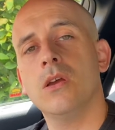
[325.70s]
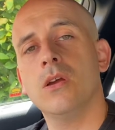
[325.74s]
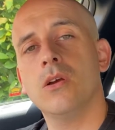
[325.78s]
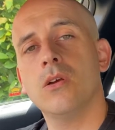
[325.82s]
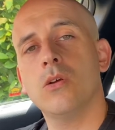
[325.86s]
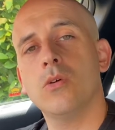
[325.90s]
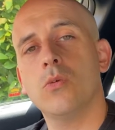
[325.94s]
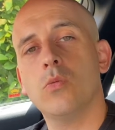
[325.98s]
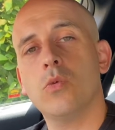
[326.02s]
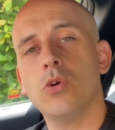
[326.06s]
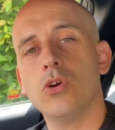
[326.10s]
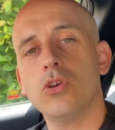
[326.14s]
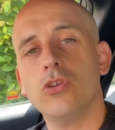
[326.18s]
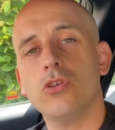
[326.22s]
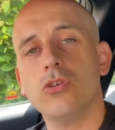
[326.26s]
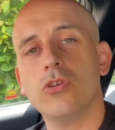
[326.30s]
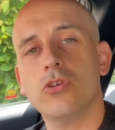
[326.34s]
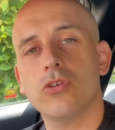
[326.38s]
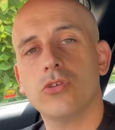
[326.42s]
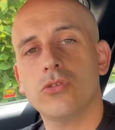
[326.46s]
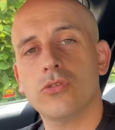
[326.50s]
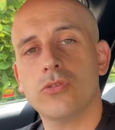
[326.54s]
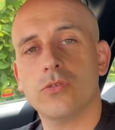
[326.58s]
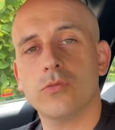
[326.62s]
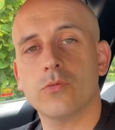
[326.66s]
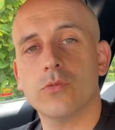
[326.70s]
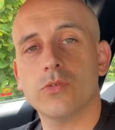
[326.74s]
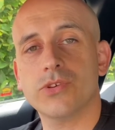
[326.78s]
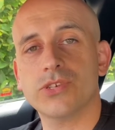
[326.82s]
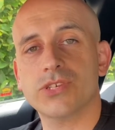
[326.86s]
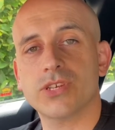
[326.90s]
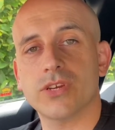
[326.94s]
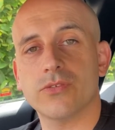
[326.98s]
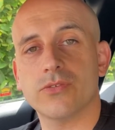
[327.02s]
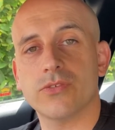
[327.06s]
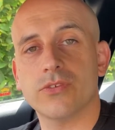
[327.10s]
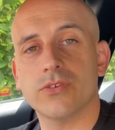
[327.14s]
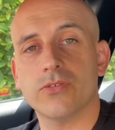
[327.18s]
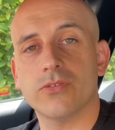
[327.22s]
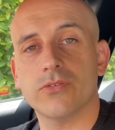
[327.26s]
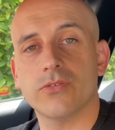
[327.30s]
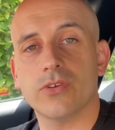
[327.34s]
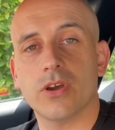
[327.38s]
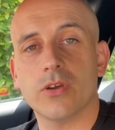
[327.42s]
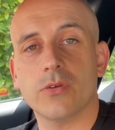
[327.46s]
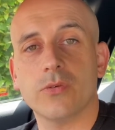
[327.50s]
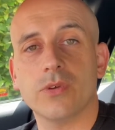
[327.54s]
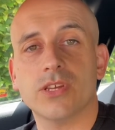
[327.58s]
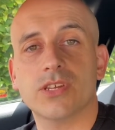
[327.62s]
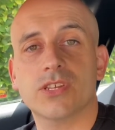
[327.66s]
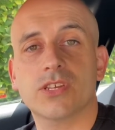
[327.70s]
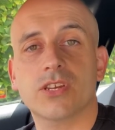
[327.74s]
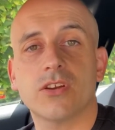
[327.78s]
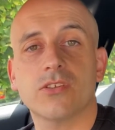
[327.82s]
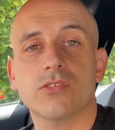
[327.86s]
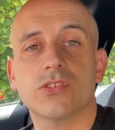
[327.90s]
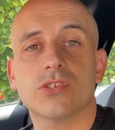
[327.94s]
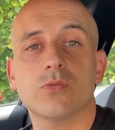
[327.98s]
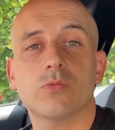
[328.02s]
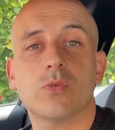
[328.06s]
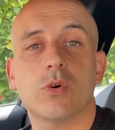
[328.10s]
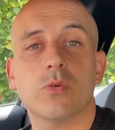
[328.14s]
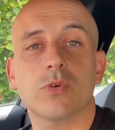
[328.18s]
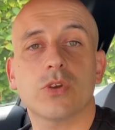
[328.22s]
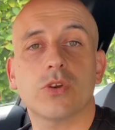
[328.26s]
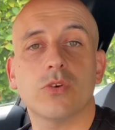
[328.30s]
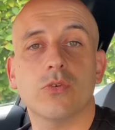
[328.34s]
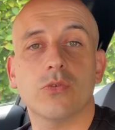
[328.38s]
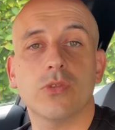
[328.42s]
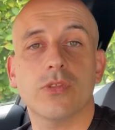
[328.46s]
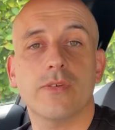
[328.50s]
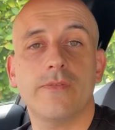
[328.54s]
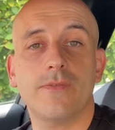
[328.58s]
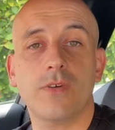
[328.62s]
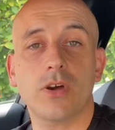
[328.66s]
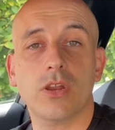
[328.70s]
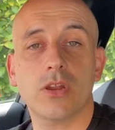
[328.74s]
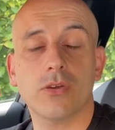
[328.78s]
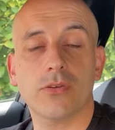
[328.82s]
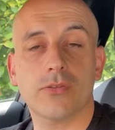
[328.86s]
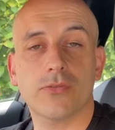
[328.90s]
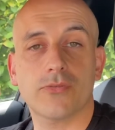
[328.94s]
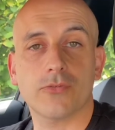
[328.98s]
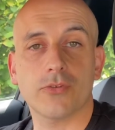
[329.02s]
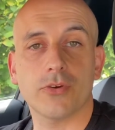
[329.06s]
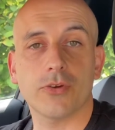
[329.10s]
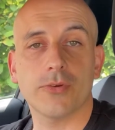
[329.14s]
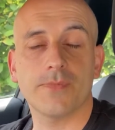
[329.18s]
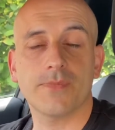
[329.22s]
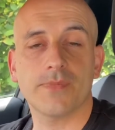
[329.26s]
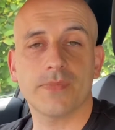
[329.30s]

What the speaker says: What you could also do though is go to what we call the follow through.